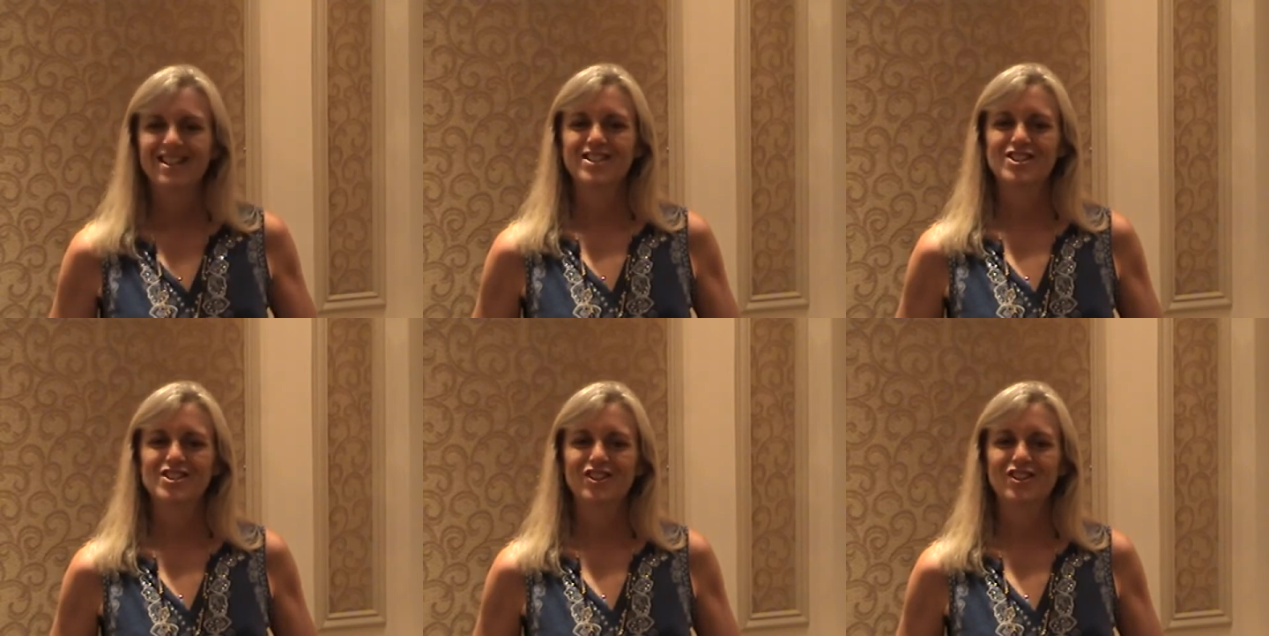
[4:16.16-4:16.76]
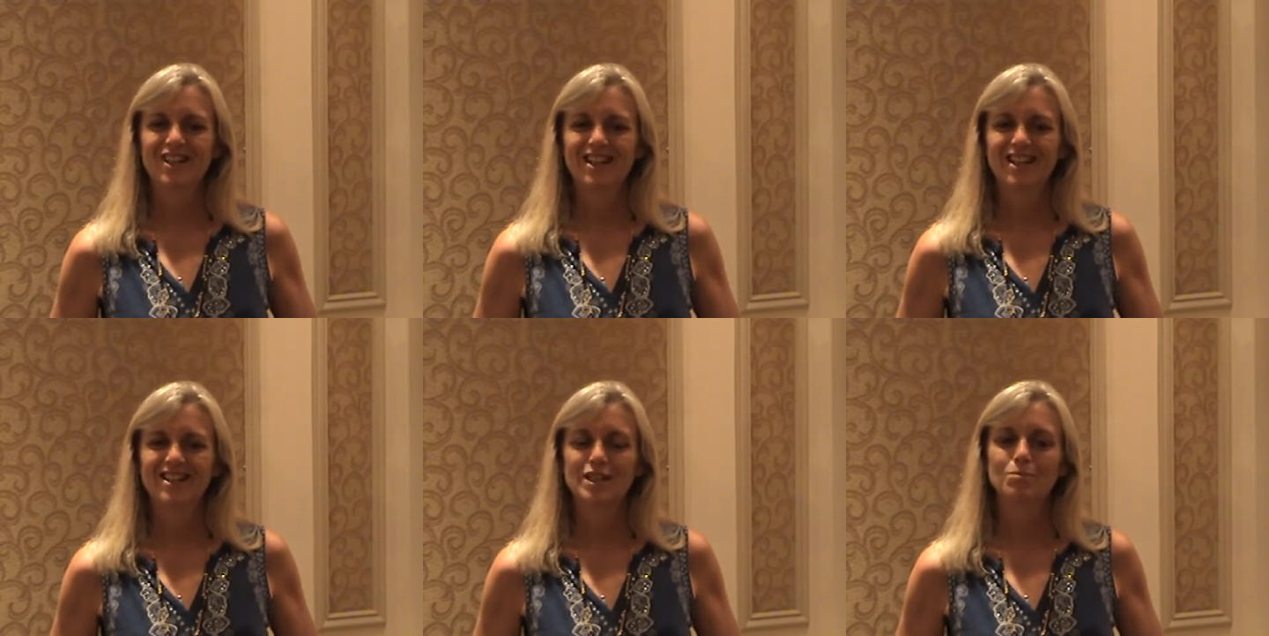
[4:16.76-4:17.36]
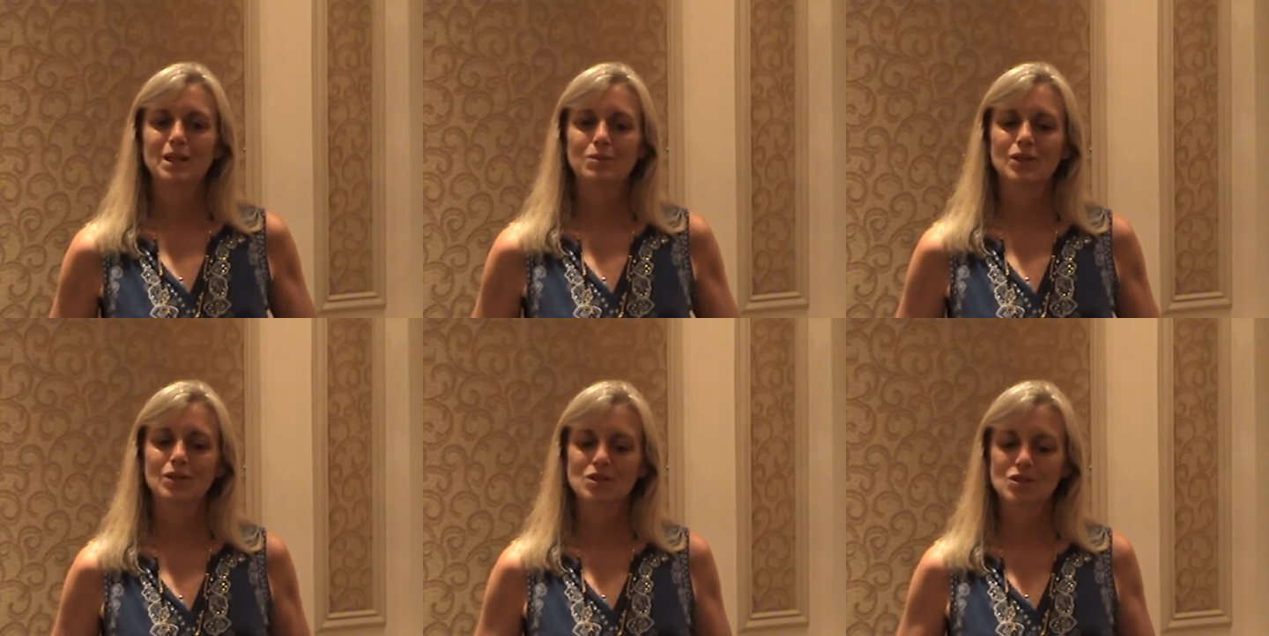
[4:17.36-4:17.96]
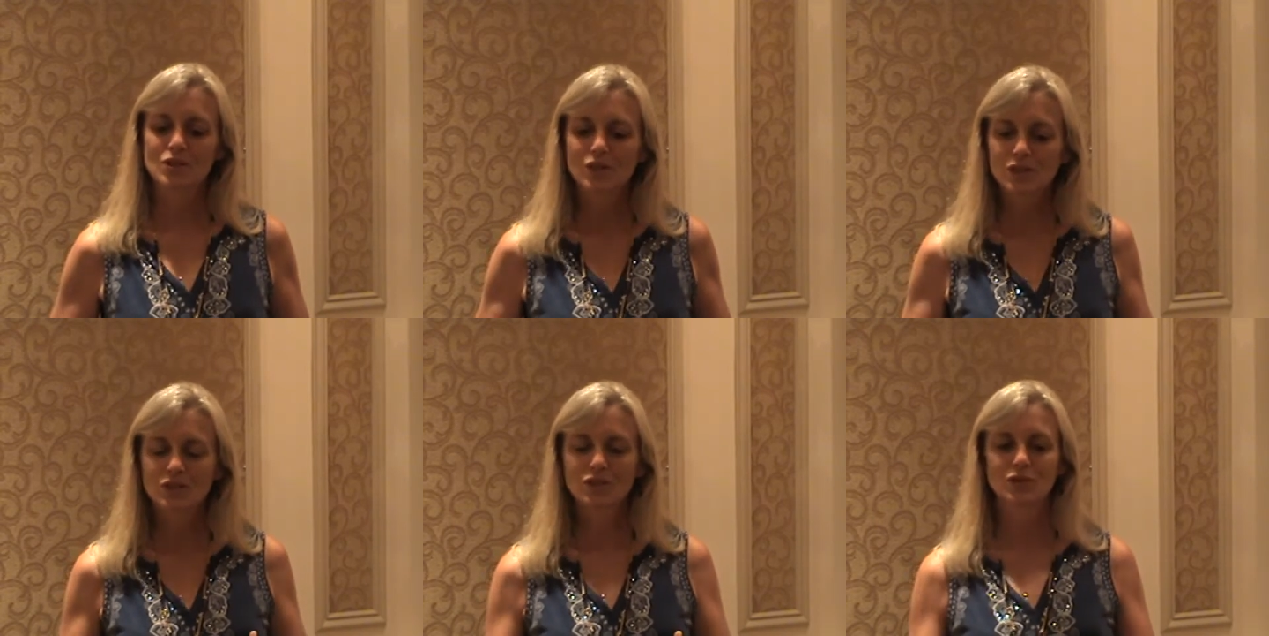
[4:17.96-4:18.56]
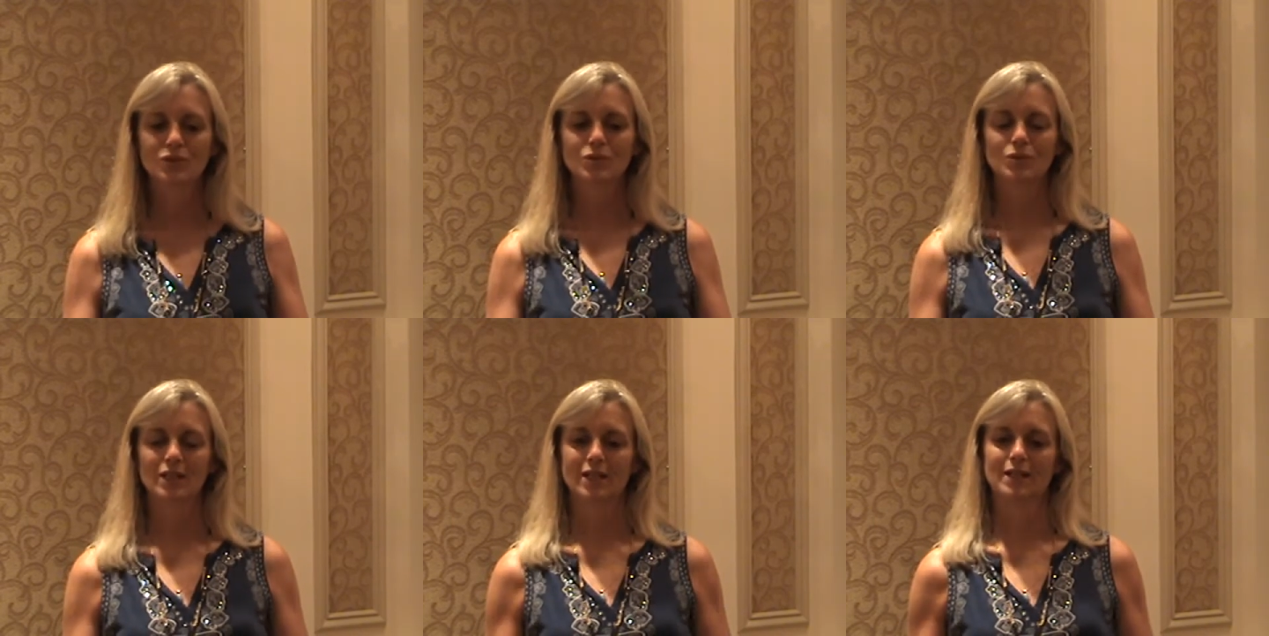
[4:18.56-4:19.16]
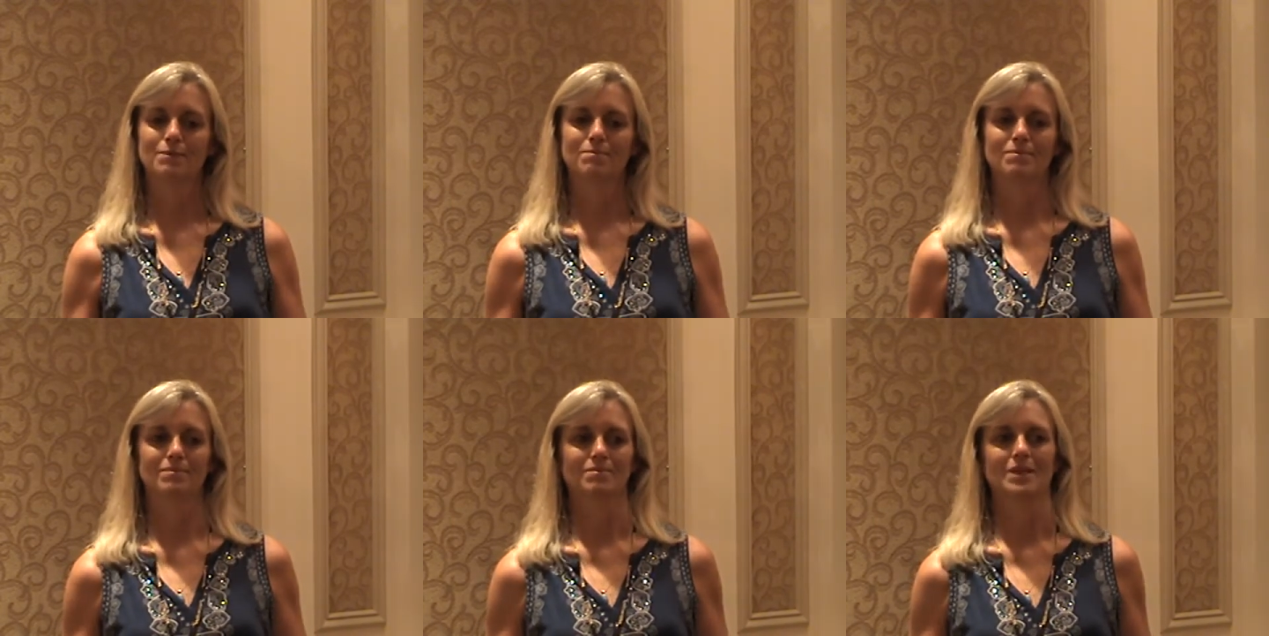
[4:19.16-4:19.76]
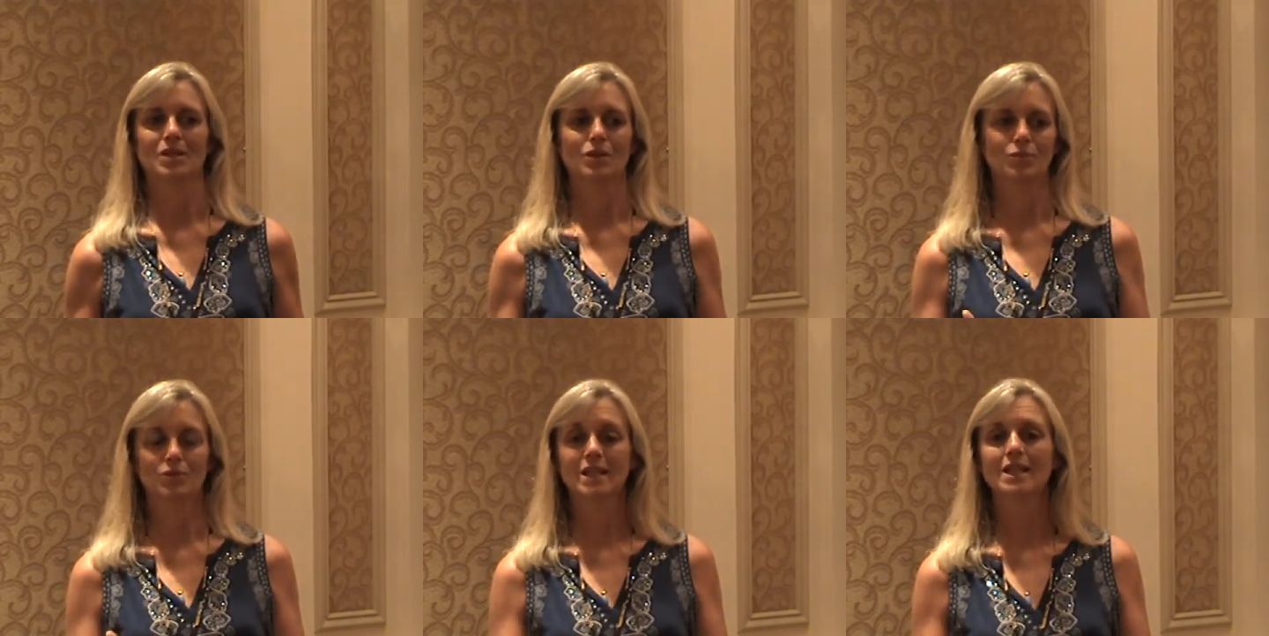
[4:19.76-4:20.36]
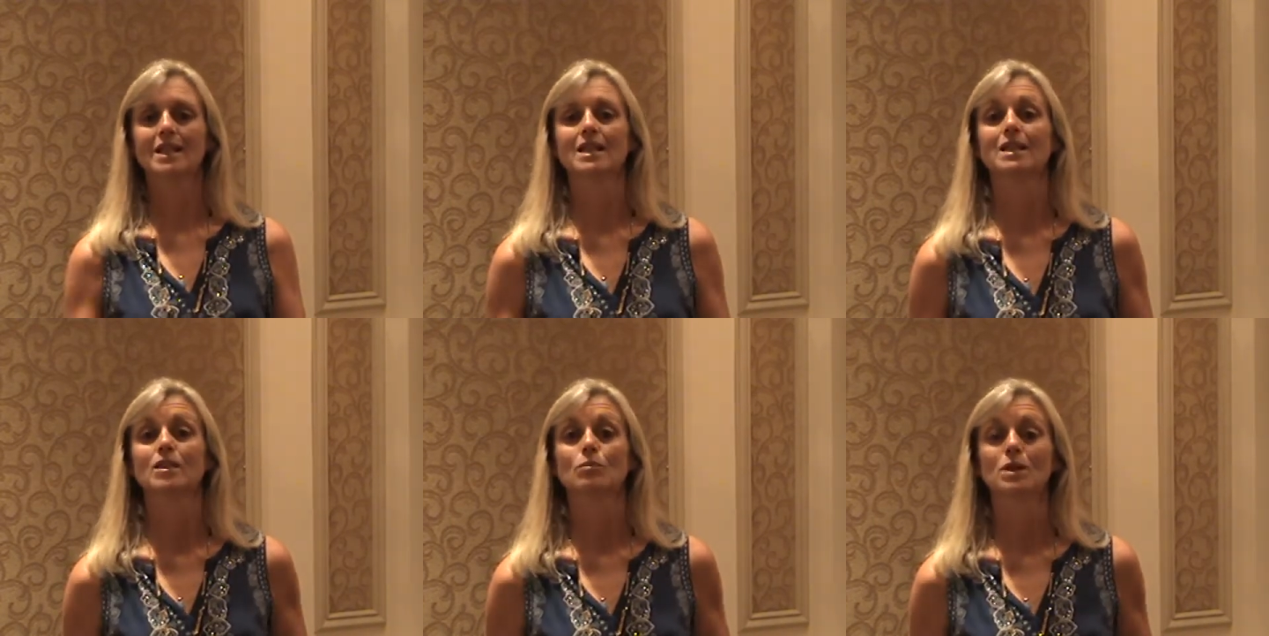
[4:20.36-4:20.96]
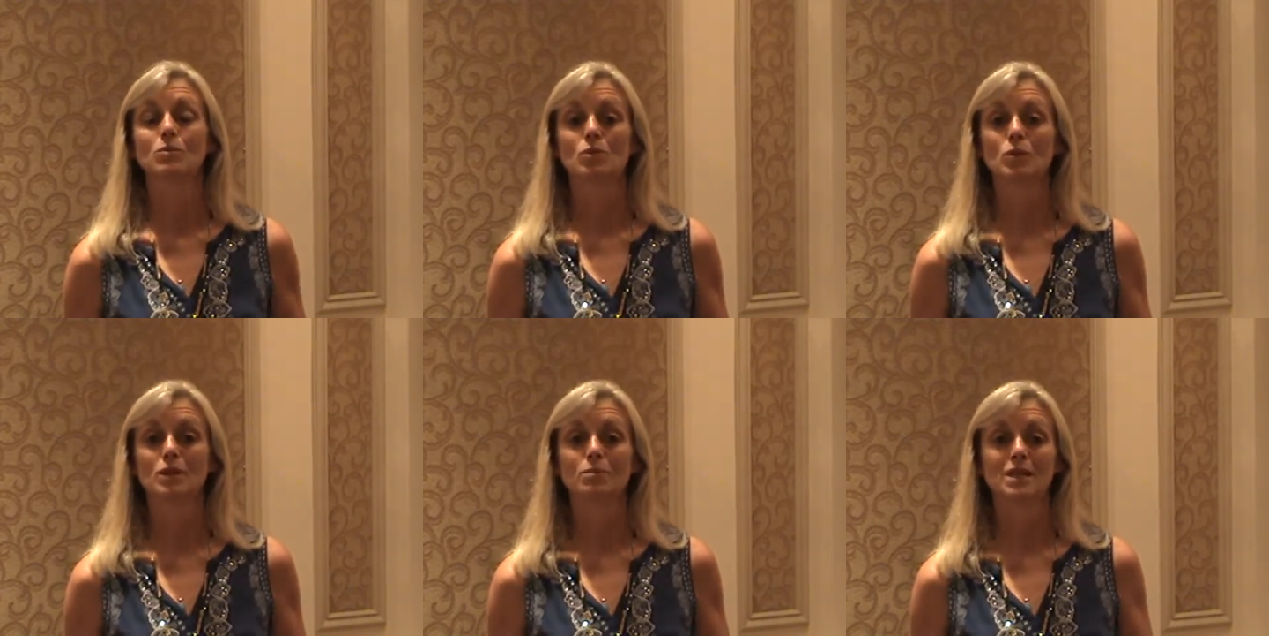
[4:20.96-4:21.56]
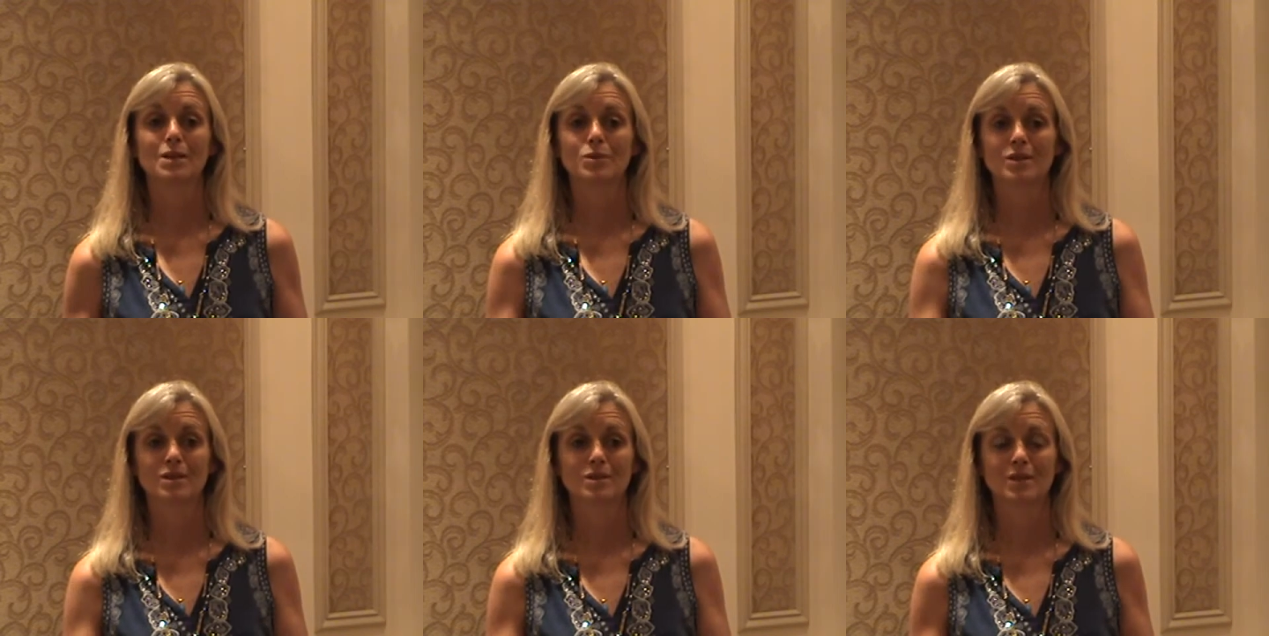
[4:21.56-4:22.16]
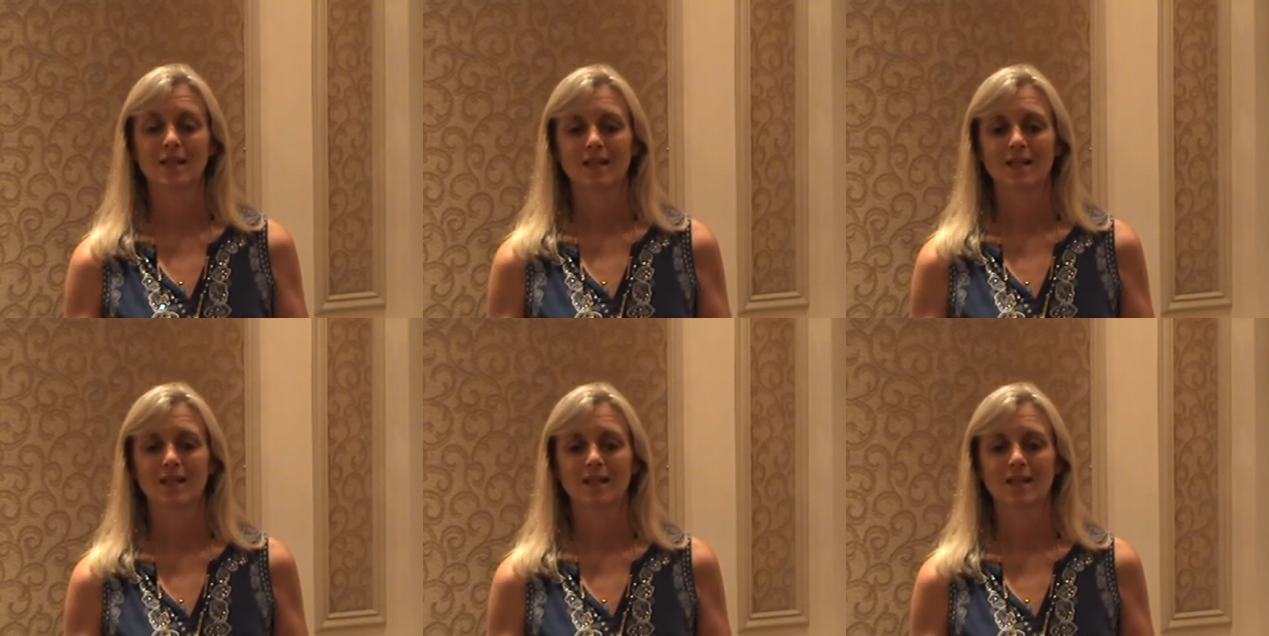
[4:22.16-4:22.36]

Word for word: so that the baby could start to, you know, regulate a little bit more, be able to